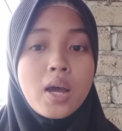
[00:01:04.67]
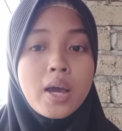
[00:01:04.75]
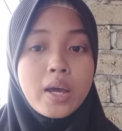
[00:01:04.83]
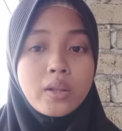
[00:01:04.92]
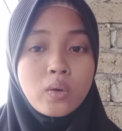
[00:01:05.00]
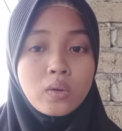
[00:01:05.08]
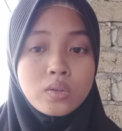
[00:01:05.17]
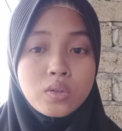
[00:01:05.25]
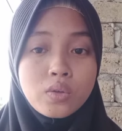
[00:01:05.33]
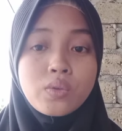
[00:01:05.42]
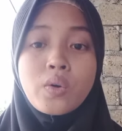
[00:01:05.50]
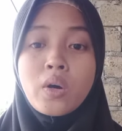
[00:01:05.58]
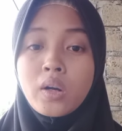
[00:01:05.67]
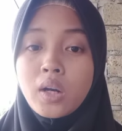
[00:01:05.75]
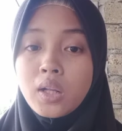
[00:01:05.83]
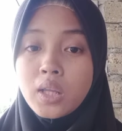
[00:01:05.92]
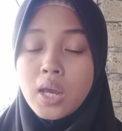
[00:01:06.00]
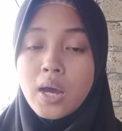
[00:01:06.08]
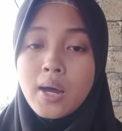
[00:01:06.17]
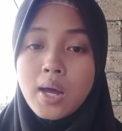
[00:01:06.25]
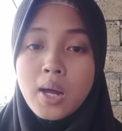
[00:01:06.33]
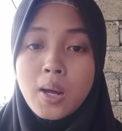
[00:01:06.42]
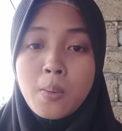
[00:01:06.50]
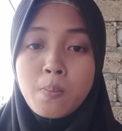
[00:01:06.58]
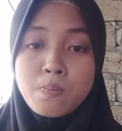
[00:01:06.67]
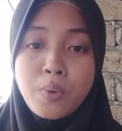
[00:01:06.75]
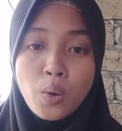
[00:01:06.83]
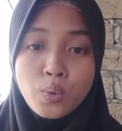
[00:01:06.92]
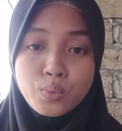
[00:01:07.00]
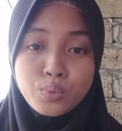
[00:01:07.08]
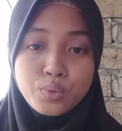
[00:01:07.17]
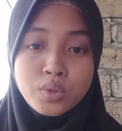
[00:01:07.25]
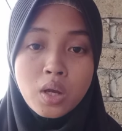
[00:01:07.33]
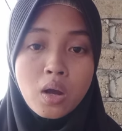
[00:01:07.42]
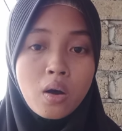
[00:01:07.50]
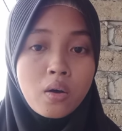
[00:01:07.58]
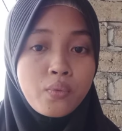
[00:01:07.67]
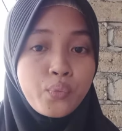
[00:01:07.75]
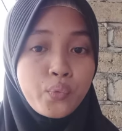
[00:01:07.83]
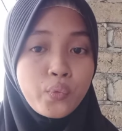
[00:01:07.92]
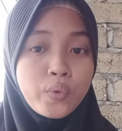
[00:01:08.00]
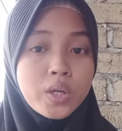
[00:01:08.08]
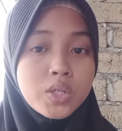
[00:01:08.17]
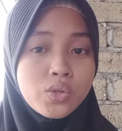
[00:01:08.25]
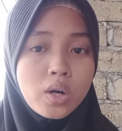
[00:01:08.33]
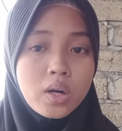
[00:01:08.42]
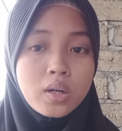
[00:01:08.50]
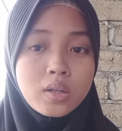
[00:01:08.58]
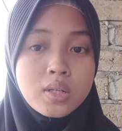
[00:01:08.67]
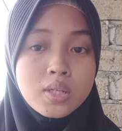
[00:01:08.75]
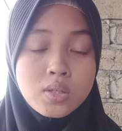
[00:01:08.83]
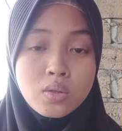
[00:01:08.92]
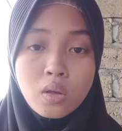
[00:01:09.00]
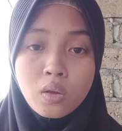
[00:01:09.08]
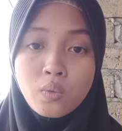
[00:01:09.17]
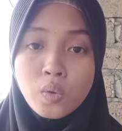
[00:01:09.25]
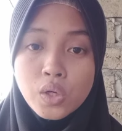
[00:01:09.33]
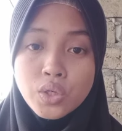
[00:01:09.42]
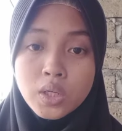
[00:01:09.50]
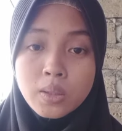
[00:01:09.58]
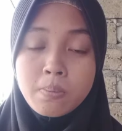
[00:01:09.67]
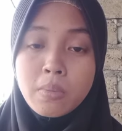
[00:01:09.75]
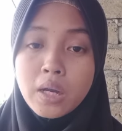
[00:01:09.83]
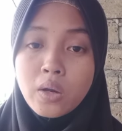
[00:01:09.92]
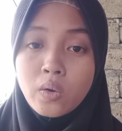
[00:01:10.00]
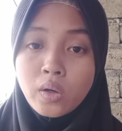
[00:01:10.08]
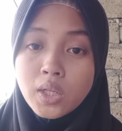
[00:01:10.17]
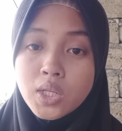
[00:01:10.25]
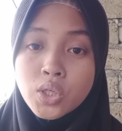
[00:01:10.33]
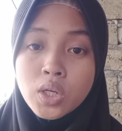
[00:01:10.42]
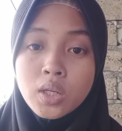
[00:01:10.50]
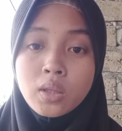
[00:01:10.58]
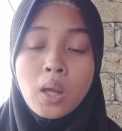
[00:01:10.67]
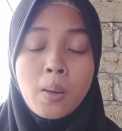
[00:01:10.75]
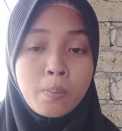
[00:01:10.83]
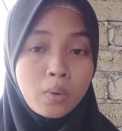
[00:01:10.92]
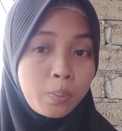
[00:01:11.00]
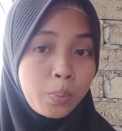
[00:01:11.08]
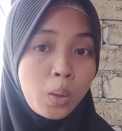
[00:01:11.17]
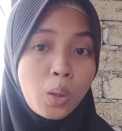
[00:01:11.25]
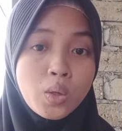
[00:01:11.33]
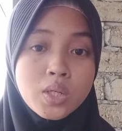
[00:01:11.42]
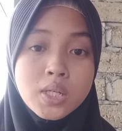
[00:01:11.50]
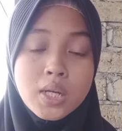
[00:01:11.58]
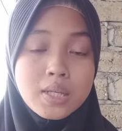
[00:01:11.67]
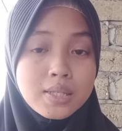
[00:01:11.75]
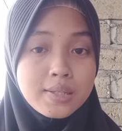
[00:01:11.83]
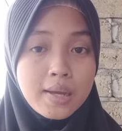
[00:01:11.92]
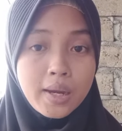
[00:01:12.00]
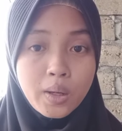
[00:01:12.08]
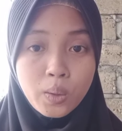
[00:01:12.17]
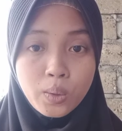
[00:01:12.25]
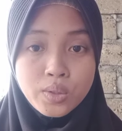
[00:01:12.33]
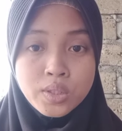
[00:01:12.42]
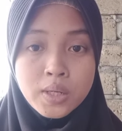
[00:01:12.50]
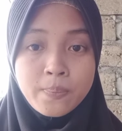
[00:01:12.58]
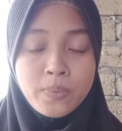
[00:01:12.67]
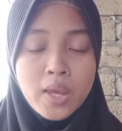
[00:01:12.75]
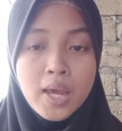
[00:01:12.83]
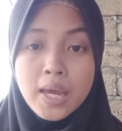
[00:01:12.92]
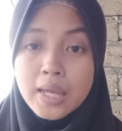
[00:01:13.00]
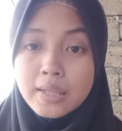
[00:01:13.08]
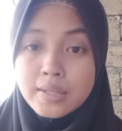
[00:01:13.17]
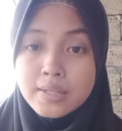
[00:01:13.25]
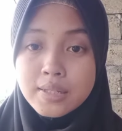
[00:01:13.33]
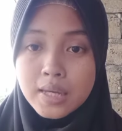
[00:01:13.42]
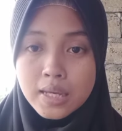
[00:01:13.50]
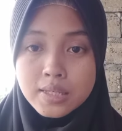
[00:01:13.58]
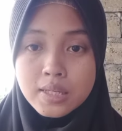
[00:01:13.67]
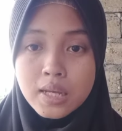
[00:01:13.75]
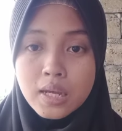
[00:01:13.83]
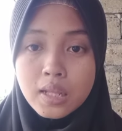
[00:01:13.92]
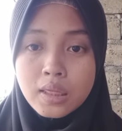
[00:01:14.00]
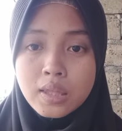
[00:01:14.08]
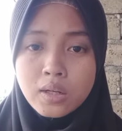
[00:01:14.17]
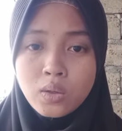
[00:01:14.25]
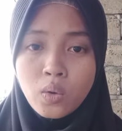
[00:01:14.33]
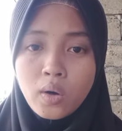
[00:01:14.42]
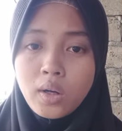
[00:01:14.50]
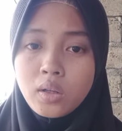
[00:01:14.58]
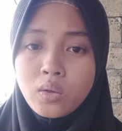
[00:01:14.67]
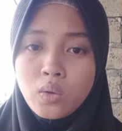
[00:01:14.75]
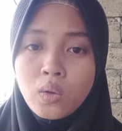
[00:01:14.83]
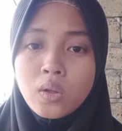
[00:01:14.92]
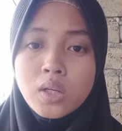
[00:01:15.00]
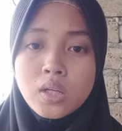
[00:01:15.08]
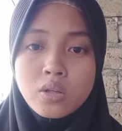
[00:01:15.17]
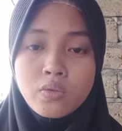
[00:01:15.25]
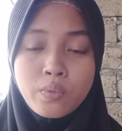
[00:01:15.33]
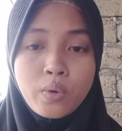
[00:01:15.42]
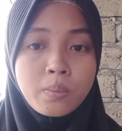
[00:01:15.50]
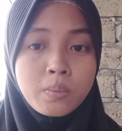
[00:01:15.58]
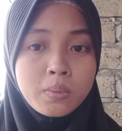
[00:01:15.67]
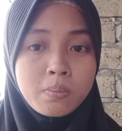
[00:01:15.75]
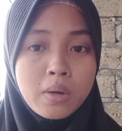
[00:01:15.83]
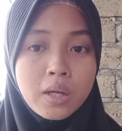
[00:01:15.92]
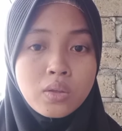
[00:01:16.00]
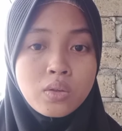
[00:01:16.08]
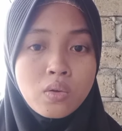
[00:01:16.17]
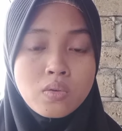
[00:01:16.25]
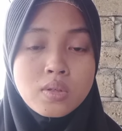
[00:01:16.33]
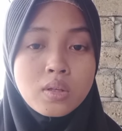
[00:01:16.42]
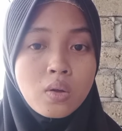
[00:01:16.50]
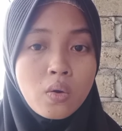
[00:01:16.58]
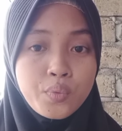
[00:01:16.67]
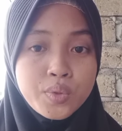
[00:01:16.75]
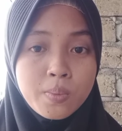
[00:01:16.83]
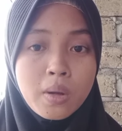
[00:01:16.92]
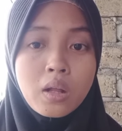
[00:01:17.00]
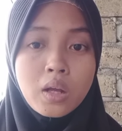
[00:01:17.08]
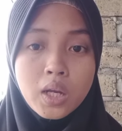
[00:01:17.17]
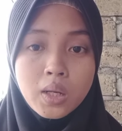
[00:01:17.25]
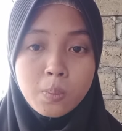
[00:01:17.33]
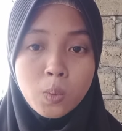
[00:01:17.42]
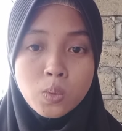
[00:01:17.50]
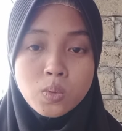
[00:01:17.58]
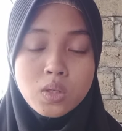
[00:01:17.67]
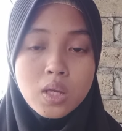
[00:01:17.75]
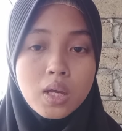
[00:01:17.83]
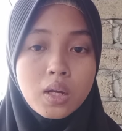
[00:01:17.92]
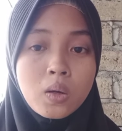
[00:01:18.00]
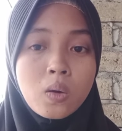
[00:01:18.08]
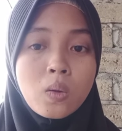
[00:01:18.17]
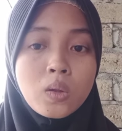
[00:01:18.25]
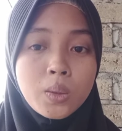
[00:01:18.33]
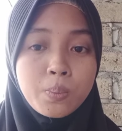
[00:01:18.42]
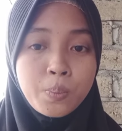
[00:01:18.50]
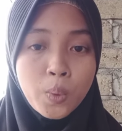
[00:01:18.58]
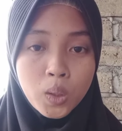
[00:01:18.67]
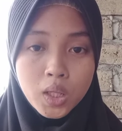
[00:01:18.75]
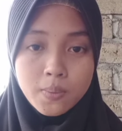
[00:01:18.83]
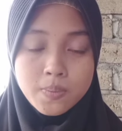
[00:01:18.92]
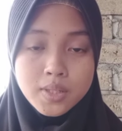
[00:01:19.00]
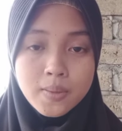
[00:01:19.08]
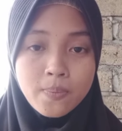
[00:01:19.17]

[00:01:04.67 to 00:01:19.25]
and Octocoralia, both of which are distinguished by origin, morphology, and psychology. In this case, the coral colony is formed by thousands of small animals called polyps.